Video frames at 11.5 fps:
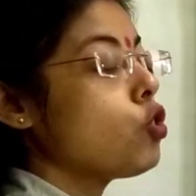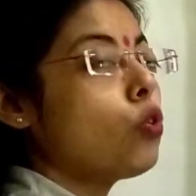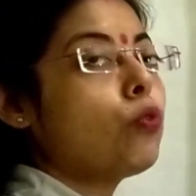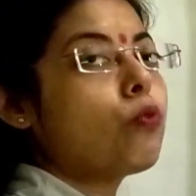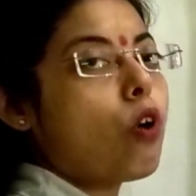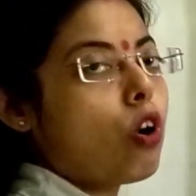
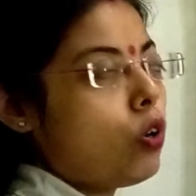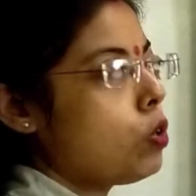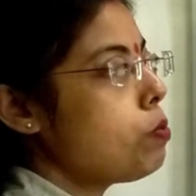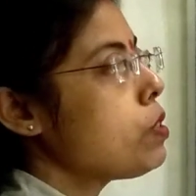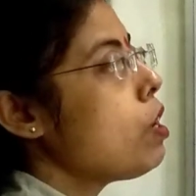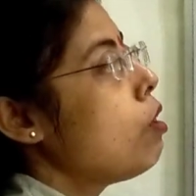two for
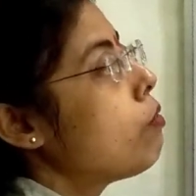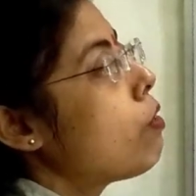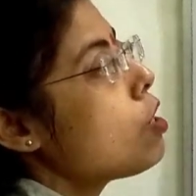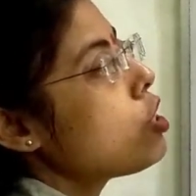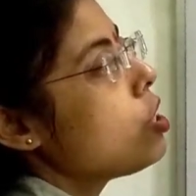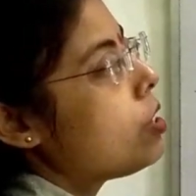loops
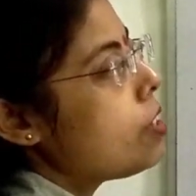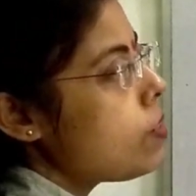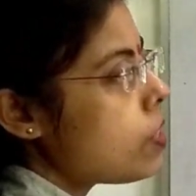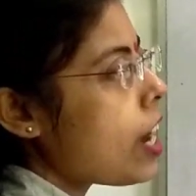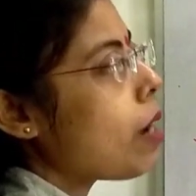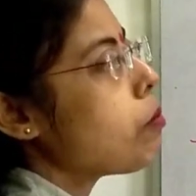for
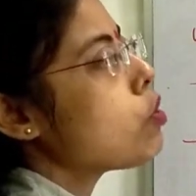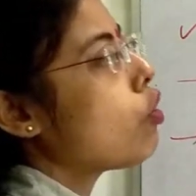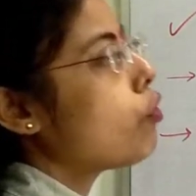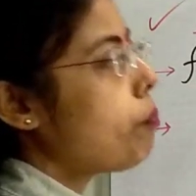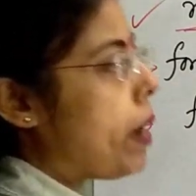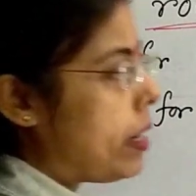this types
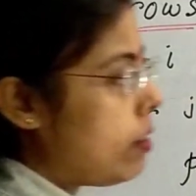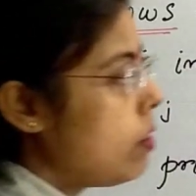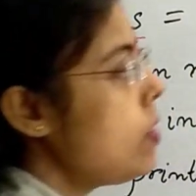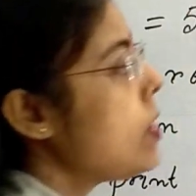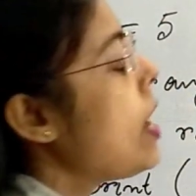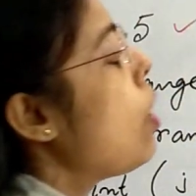of
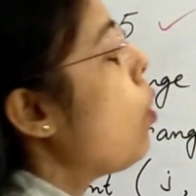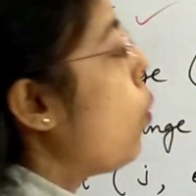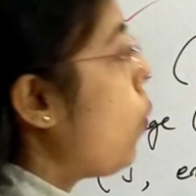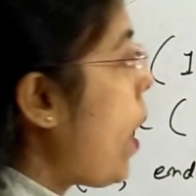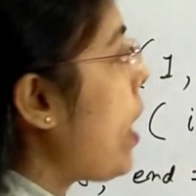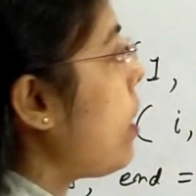patterns,
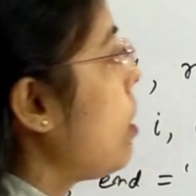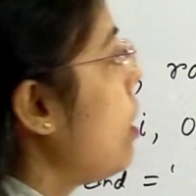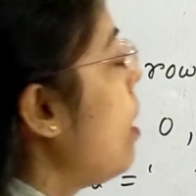where